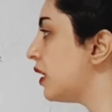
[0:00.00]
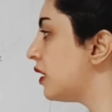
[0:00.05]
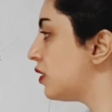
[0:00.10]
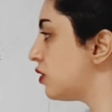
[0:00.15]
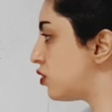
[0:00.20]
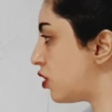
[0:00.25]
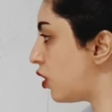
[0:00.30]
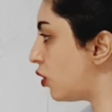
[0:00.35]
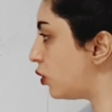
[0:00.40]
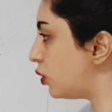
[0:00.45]

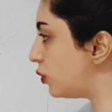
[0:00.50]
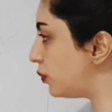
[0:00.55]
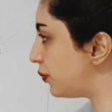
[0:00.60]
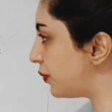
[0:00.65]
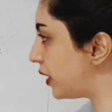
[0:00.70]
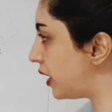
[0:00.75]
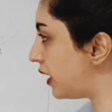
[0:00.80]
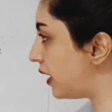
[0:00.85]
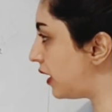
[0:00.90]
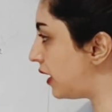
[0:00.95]
So,
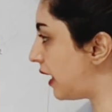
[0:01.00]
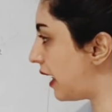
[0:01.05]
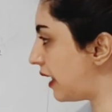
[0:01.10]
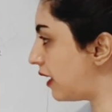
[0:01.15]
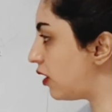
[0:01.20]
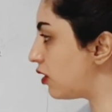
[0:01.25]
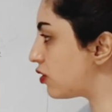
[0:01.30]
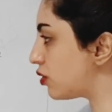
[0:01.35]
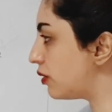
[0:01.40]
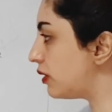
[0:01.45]
and
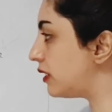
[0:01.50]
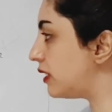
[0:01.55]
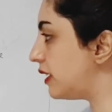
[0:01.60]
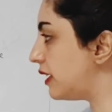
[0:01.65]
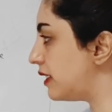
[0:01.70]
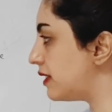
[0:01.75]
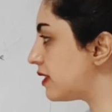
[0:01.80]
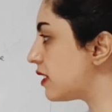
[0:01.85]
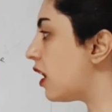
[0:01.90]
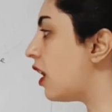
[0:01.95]
also it
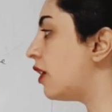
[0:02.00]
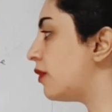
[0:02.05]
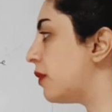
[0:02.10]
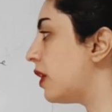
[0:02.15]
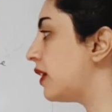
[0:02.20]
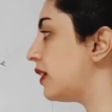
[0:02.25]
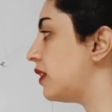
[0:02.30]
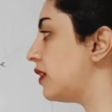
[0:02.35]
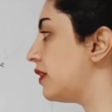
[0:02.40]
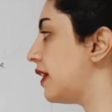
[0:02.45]
is
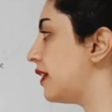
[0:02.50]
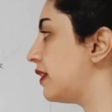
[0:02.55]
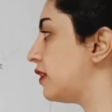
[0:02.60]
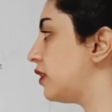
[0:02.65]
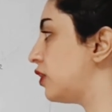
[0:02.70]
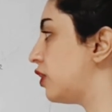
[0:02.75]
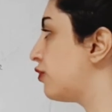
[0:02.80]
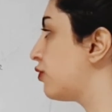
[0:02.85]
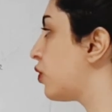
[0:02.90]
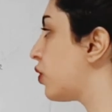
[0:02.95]
unmyelinated,
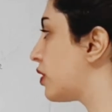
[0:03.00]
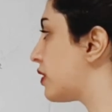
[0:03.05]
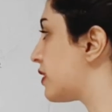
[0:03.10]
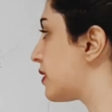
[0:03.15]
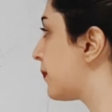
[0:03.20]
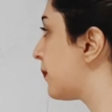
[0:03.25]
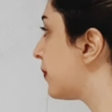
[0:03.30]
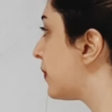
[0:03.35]
of course.